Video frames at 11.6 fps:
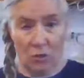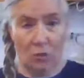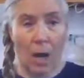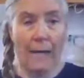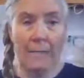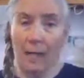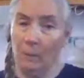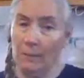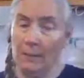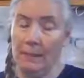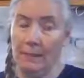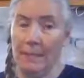try and tell me
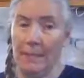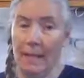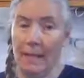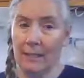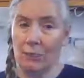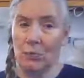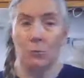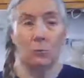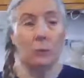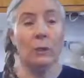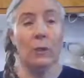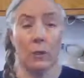this is not true.
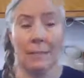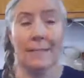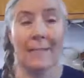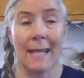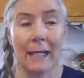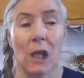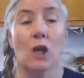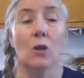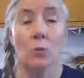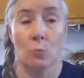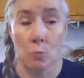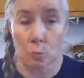When you're sick,
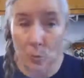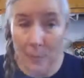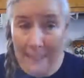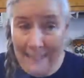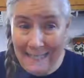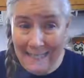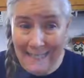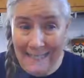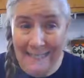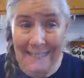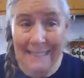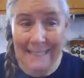
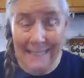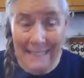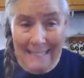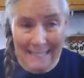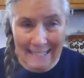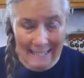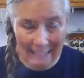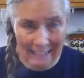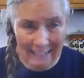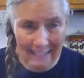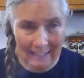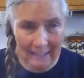really
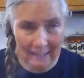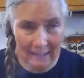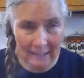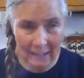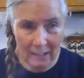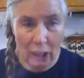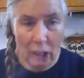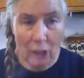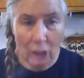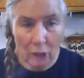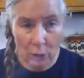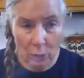sick,
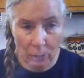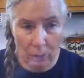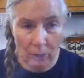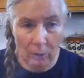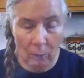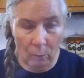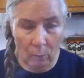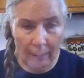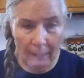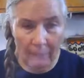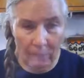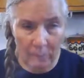you pull
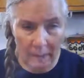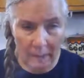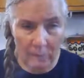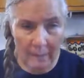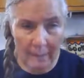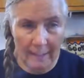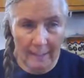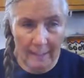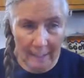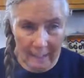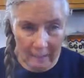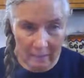away from everything
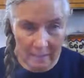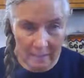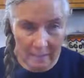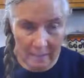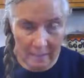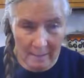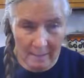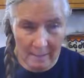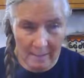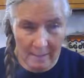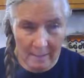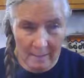else
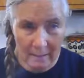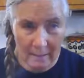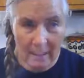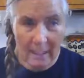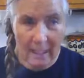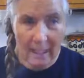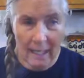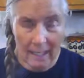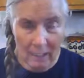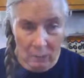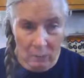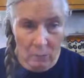
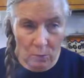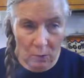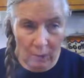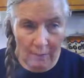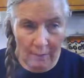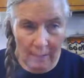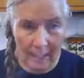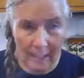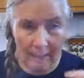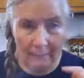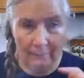and you talk to God.